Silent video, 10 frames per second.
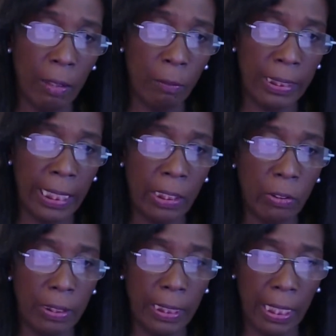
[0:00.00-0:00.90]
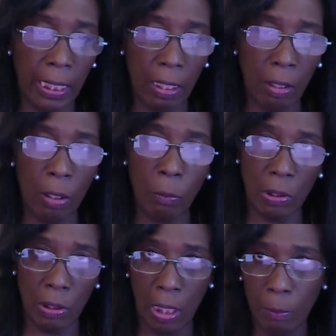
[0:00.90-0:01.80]
Say you're saying, oh, I want
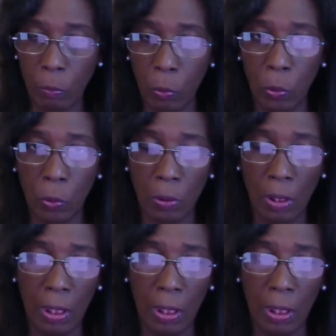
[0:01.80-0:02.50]
to climb a wall.